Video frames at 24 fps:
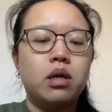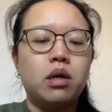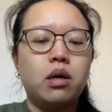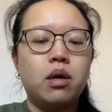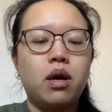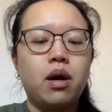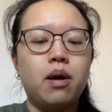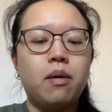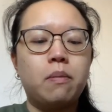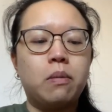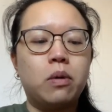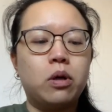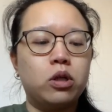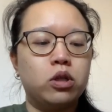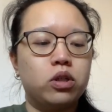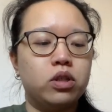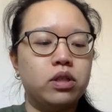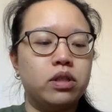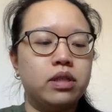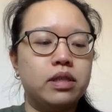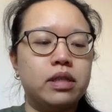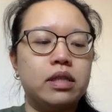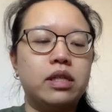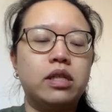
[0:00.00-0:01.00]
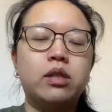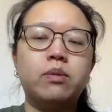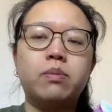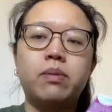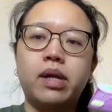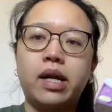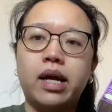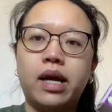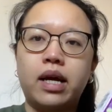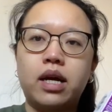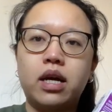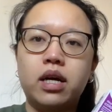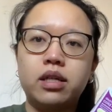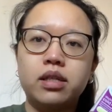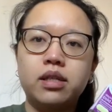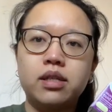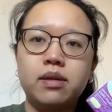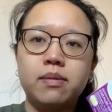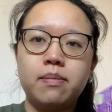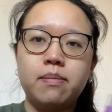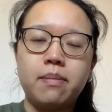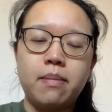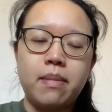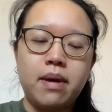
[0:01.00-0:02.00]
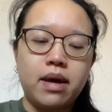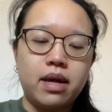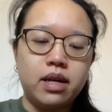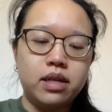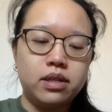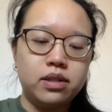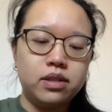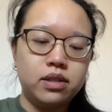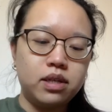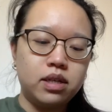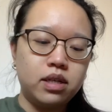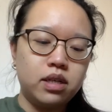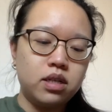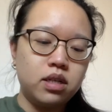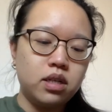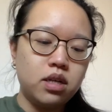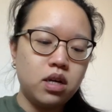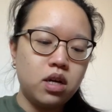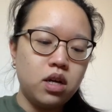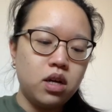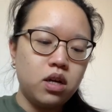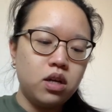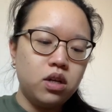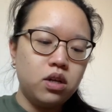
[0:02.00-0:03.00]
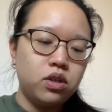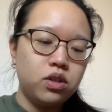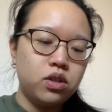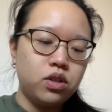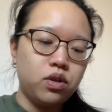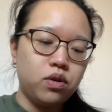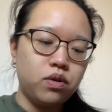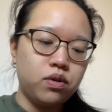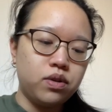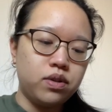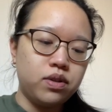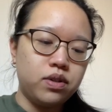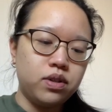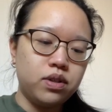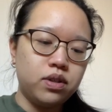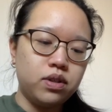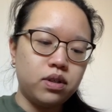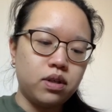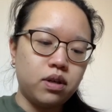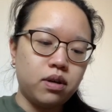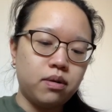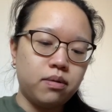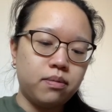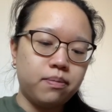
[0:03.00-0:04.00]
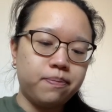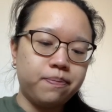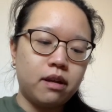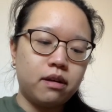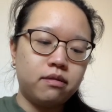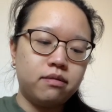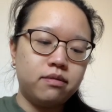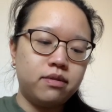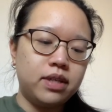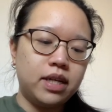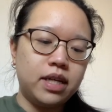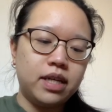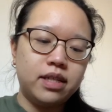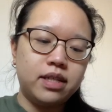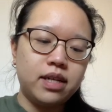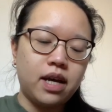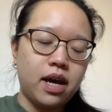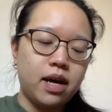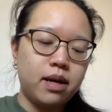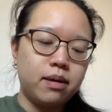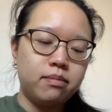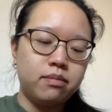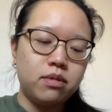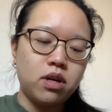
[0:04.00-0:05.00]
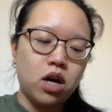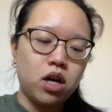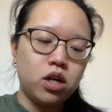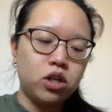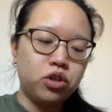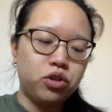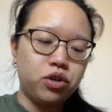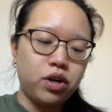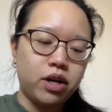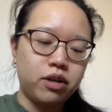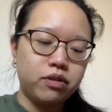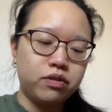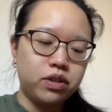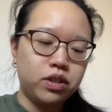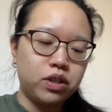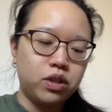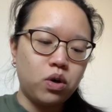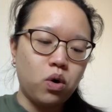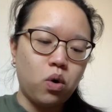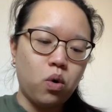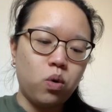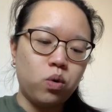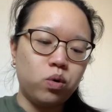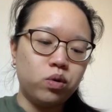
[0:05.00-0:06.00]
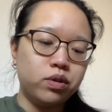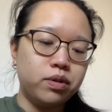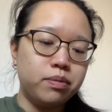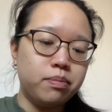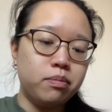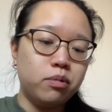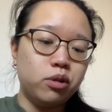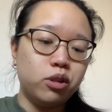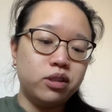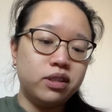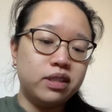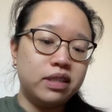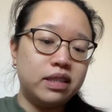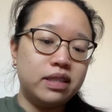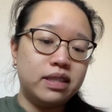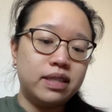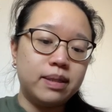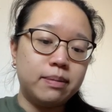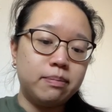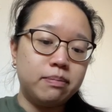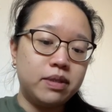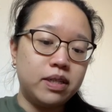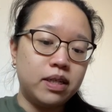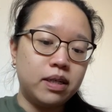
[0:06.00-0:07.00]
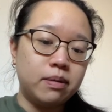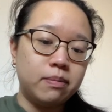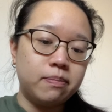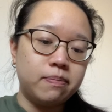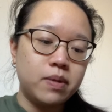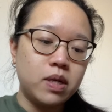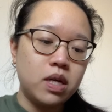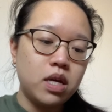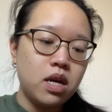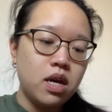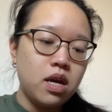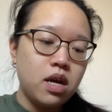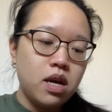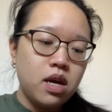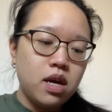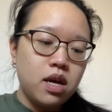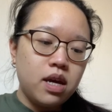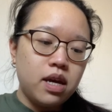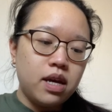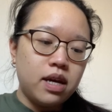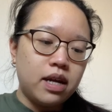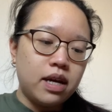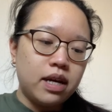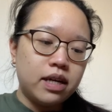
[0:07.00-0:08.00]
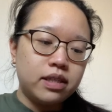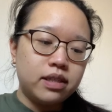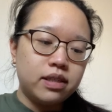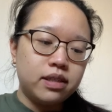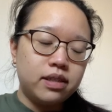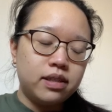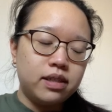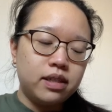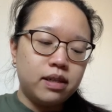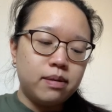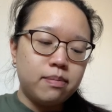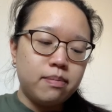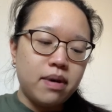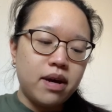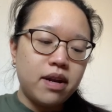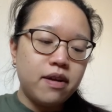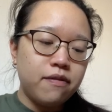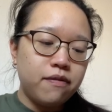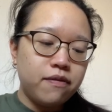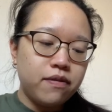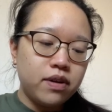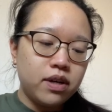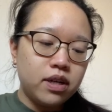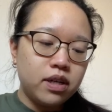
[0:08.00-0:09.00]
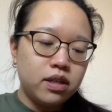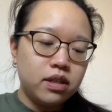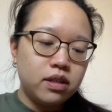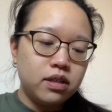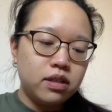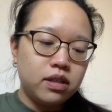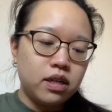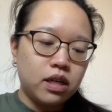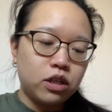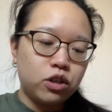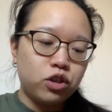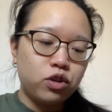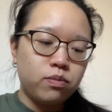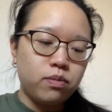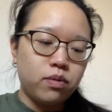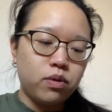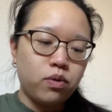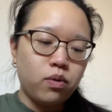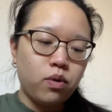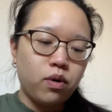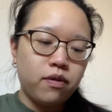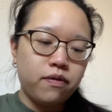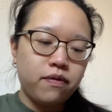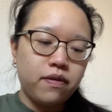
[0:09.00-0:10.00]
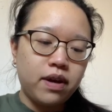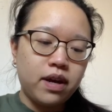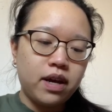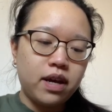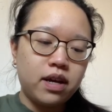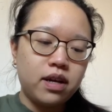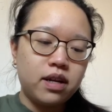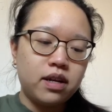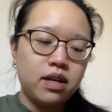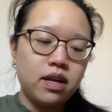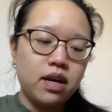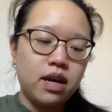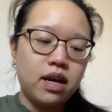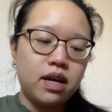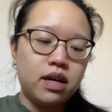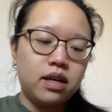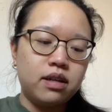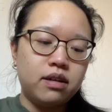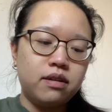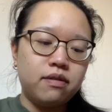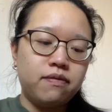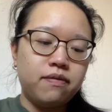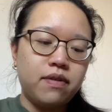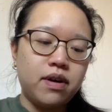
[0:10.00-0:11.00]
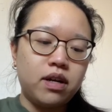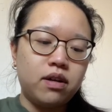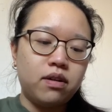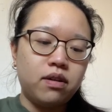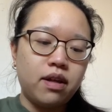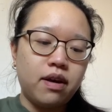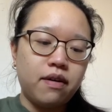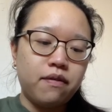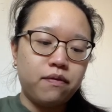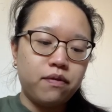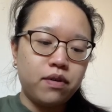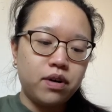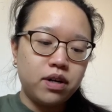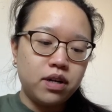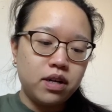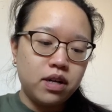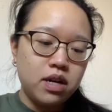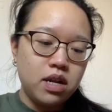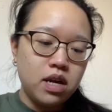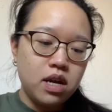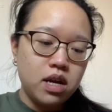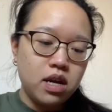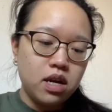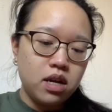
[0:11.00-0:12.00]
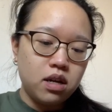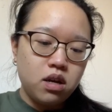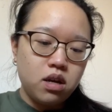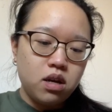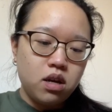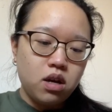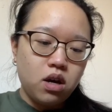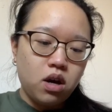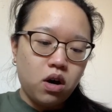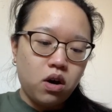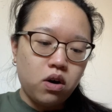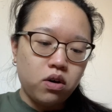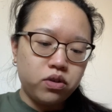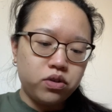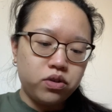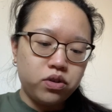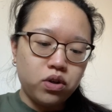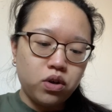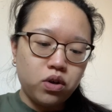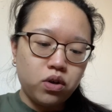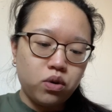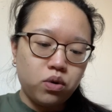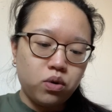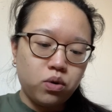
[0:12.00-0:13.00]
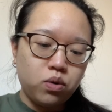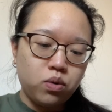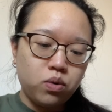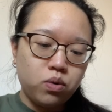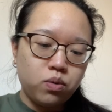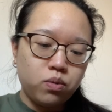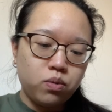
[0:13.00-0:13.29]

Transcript: emergencies, but I got some medicine so this is um, daytime non-drowsy cold multi-symptom. It has acetaminophen, dextromethorphan, and phenylephrine in it. Also